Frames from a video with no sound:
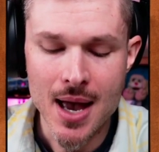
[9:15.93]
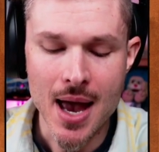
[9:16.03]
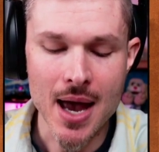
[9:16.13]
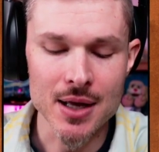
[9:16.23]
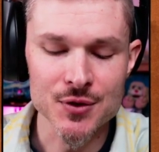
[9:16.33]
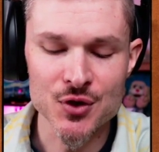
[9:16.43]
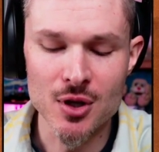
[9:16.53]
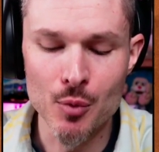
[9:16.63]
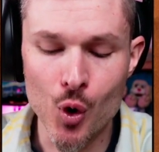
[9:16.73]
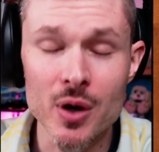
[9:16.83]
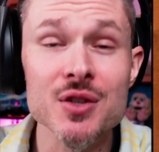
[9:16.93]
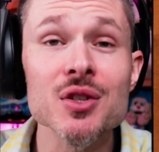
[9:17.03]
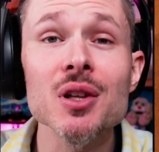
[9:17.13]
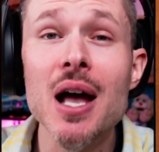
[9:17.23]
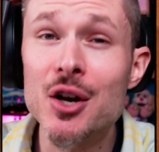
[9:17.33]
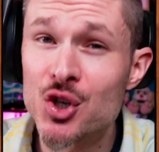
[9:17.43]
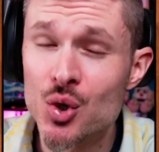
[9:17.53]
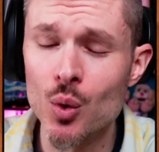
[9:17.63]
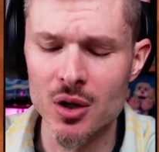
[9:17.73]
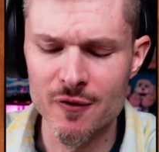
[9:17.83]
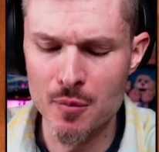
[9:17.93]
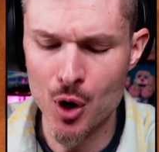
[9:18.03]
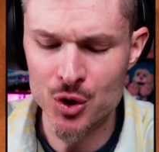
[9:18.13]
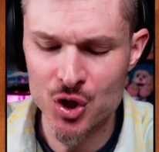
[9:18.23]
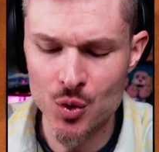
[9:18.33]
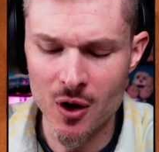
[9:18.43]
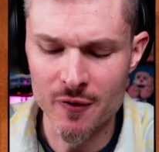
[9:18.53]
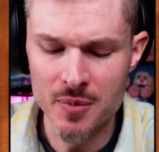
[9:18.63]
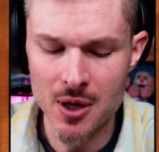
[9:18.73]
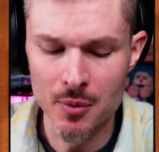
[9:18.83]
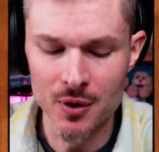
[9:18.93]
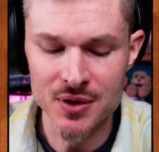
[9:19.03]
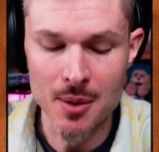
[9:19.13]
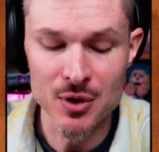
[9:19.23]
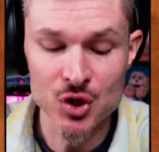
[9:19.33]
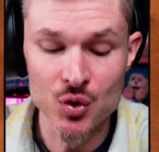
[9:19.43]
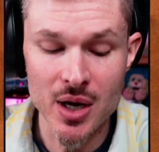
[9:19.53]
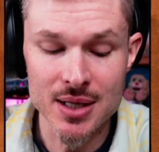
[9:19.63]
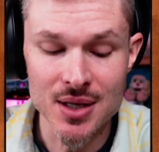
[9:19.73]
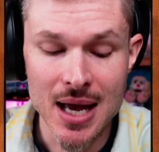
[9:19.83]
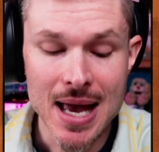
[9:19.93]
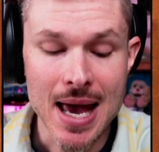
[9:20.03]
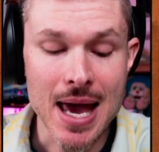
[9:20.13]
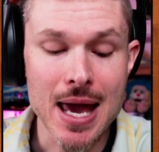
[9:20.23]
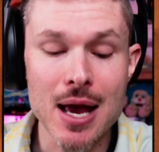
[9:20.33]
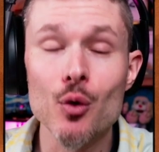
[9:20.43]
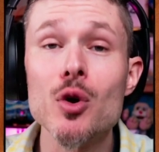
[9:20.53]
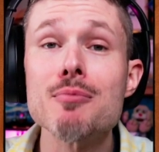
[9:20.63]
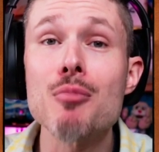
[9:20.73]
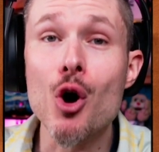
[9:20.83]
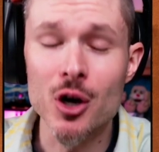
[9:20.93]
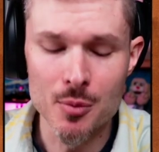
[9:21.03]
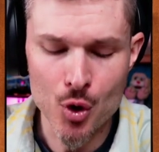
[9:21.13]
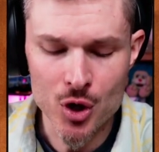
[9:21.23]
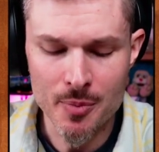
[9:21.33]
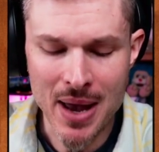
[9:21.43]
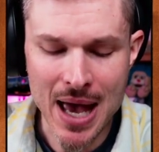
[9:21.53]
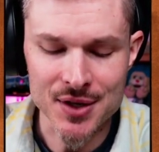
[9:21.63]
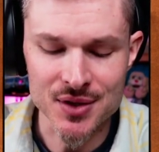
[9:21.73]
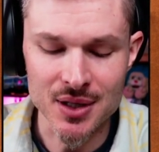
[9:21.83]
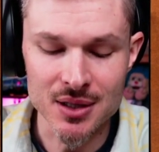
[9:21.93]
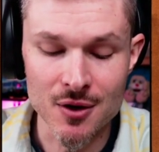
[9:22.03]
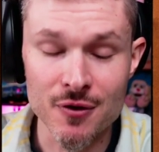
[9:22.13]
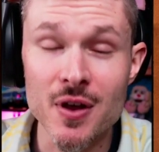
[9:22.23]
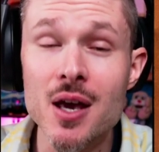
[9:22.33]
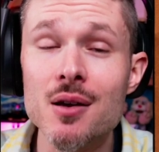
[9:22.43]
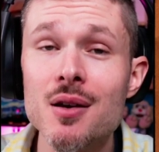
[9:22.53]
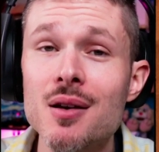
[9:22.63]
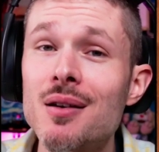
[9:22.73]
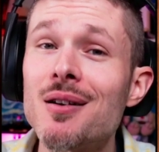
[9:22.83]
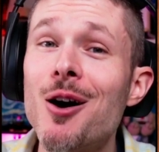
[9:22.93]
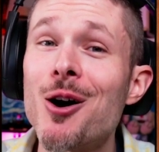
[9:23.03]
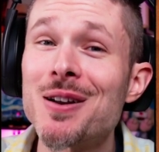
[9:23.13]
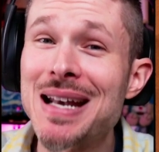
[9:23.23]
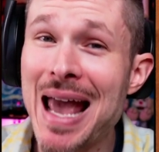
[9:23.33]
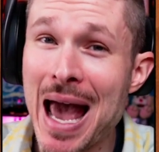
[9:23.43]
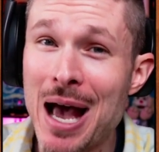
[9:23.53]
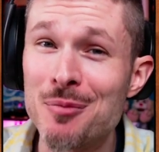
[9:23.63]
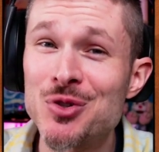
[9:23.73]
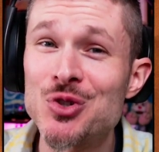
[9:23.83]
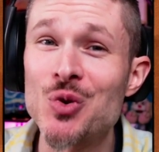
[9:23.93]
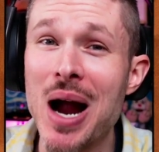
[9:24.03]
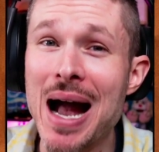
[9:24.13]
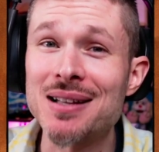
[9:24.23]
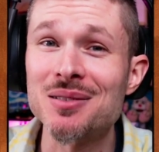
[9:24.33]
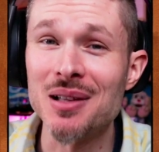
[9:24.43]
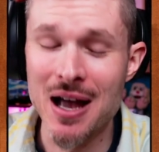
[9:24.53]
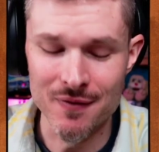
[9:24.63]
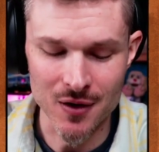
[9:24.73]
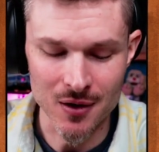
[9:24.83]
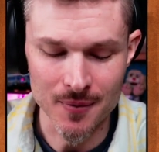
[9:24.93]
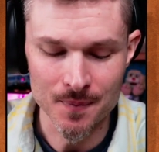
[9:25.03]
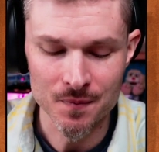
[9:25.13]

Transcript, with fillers: Hence, the more intellectual of March twelfth people demonstrate a remarkable capacity to think on an abstract level.